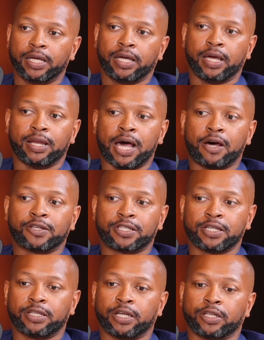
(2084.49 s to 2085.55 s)
And now to
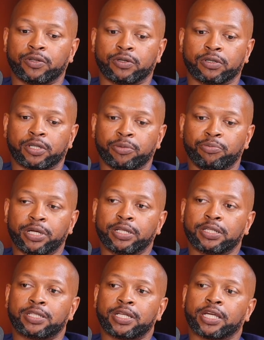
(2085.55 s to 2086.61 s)
see that you're committed
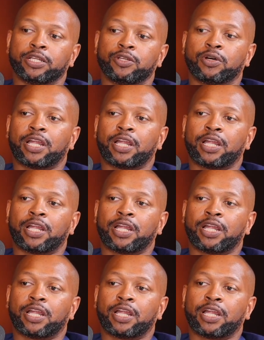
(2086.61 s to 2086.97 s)
to taking your